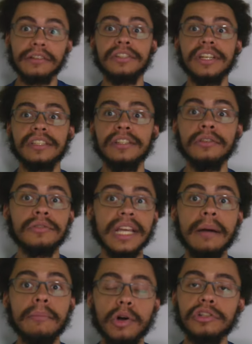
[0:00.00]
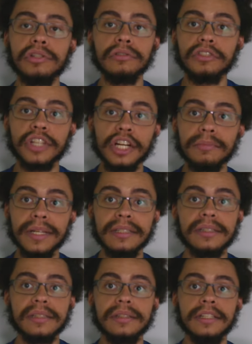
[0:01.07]
They're just using emotional
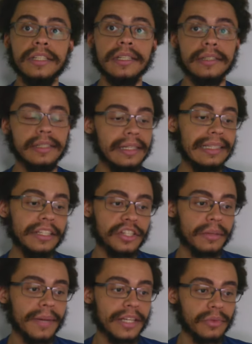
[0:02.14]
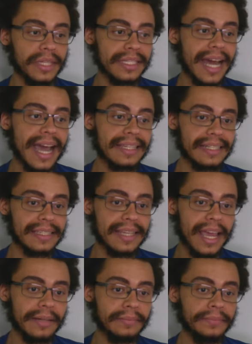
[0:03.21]
judgments to delegitimize what this guy has to
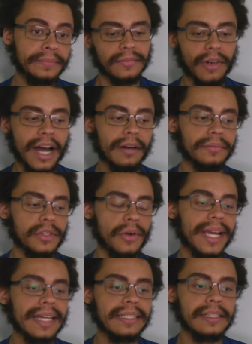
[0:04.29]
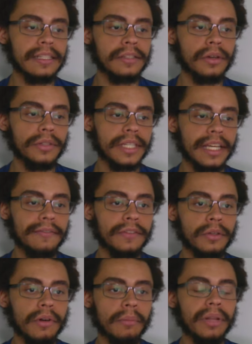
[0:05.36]
say. Wow. So I guess it's insulting if
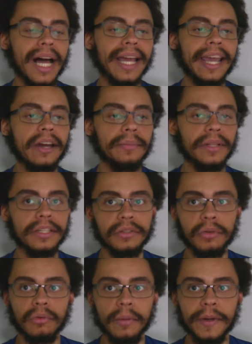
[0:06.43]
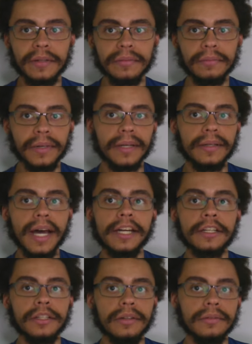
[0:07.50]
you apply accountability to a woman, but not
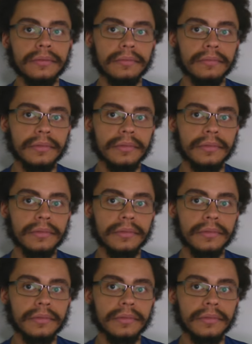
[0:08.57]
a dude.